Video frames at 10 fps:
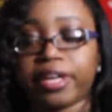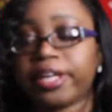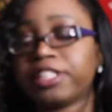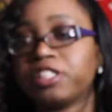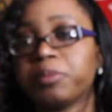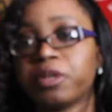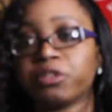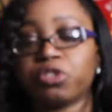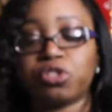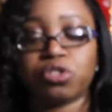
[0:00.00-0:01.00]
It
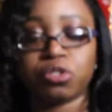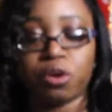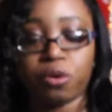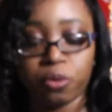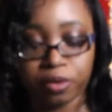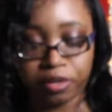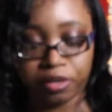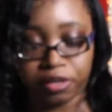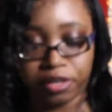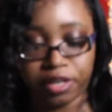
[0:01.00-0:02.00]
smells so
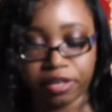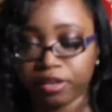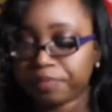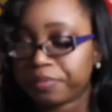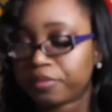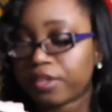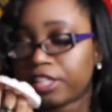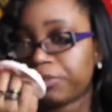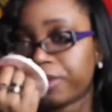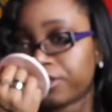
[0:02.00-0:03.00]
good.
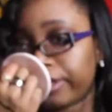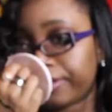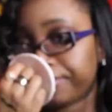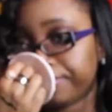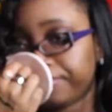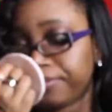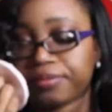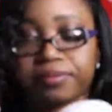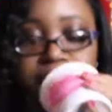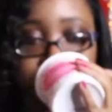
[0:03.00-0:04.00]
It smells like,
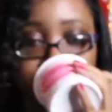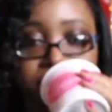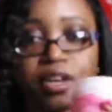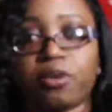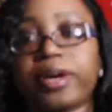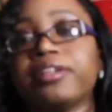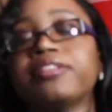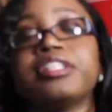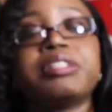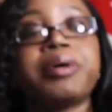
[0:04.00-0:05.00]
okay,
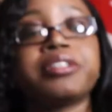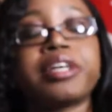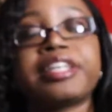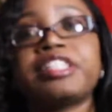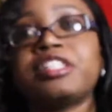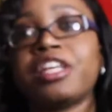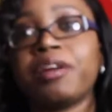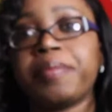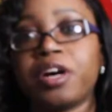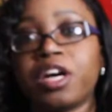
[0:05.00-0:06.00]
this smells like
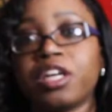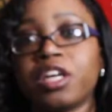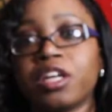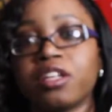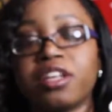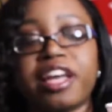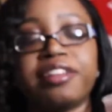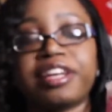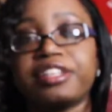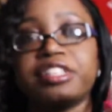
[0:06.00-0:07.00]
Cinnabon
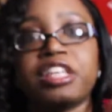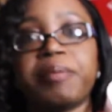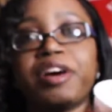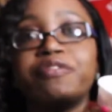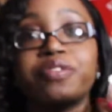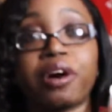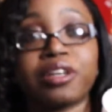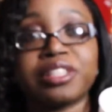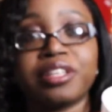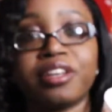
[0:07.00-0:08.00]
and like the Cinnabon
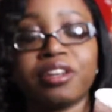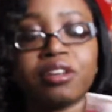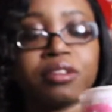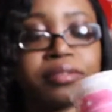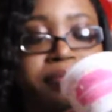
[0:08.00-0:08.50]
frosting.